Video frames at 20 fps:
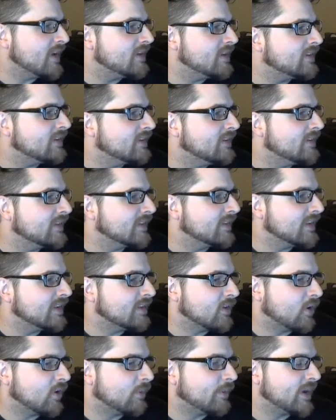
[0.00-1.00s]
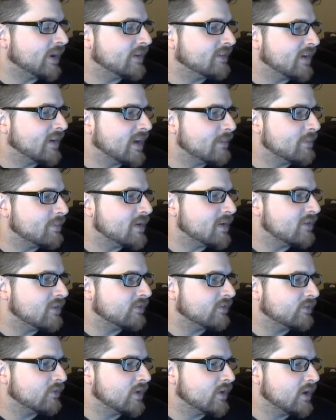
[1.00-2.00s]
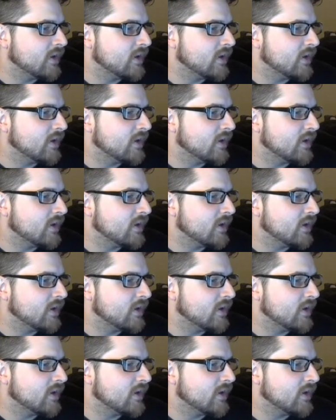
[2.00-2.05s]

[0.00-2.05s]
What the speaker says: delete all by type history